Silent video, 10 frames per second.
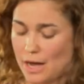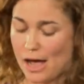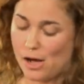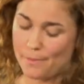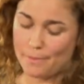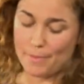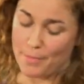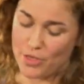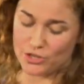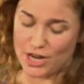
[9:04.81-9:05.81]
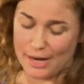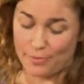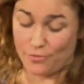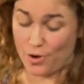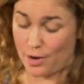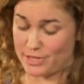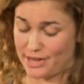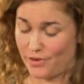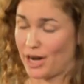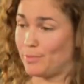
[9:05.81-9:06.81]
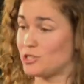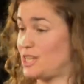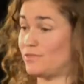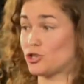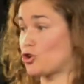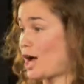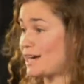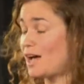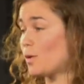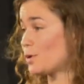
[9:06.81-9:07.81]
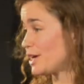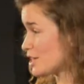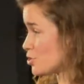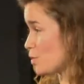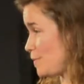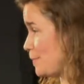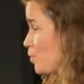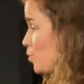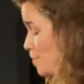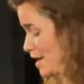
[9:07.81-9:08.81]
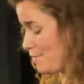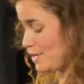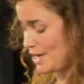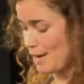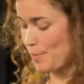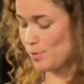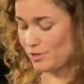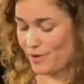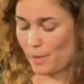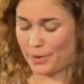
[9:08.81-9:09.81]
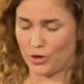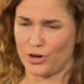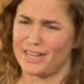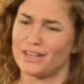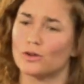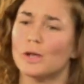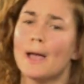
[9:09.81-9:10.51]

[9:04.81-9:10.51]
My mother died before I was ever able to even try to help connect her with people who may have been capable of helping her heal,